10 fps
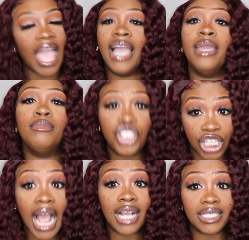I am
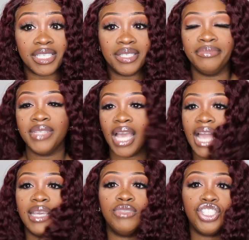shocked
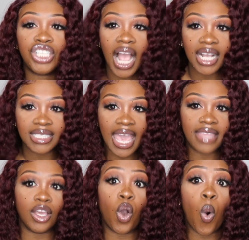I am shocked
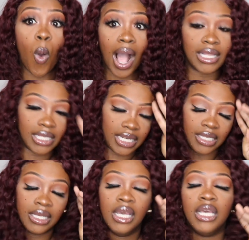at the
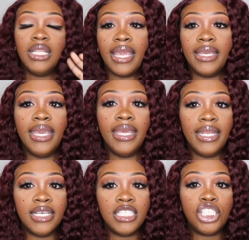quality. Like
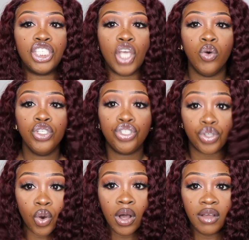it is so
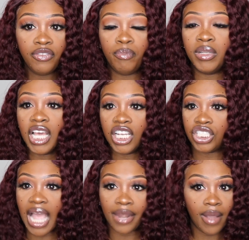soft,
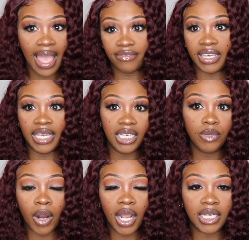plush. I don't have
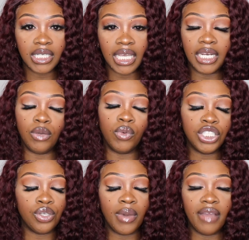any product in it
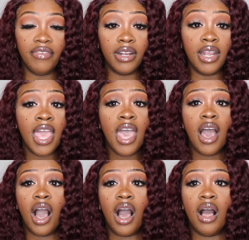whatsoever.
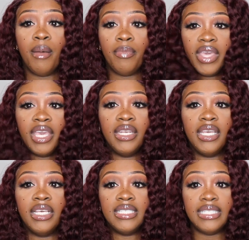Um, it
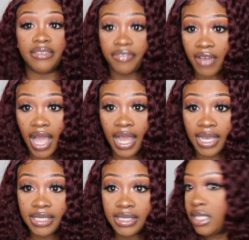is
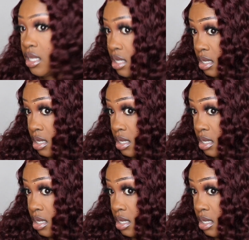defined